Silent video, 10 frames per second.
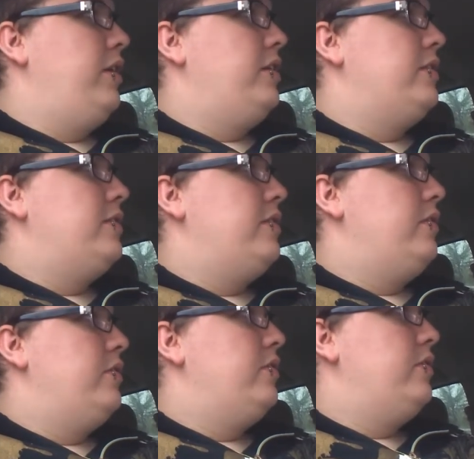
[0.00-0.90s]
bread and
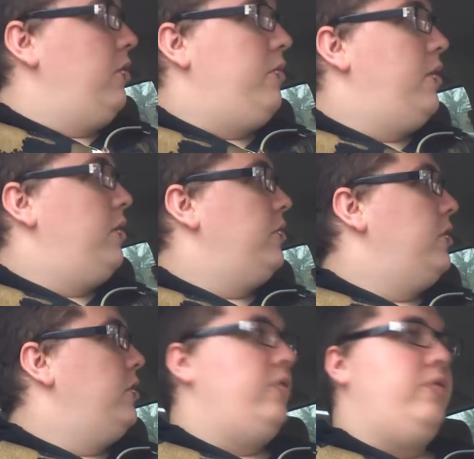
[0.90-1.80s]
stuff. I wonder what I'm
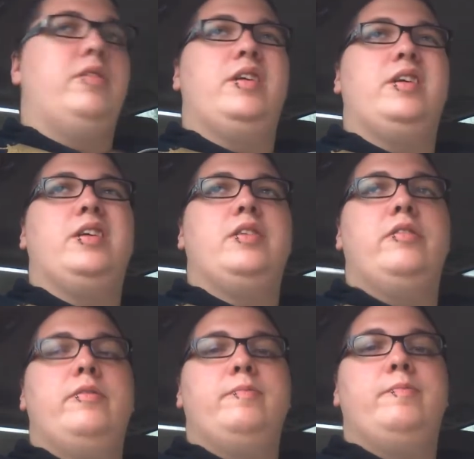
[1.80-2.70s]
gonna do when I get
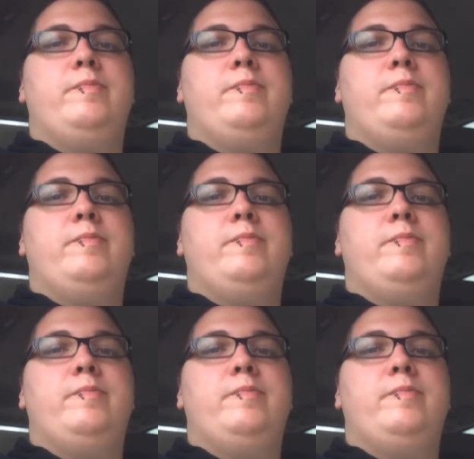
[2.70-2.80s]
home.